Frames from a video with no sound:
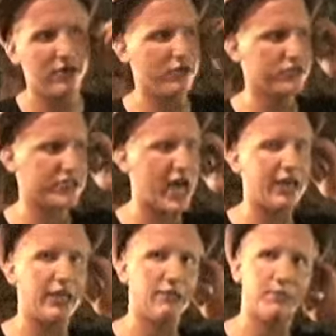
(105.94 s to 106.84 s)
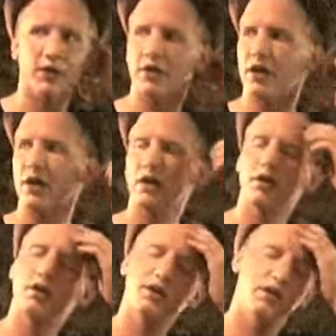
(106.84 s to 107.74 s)
It was tiny, but uh,
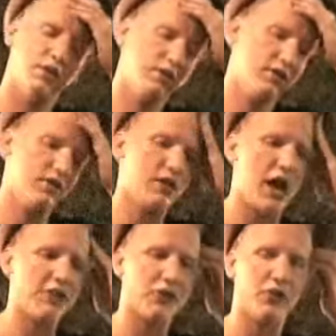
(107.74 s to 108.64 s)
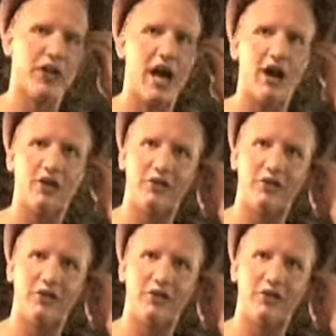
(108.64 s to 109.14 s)
I threw it out.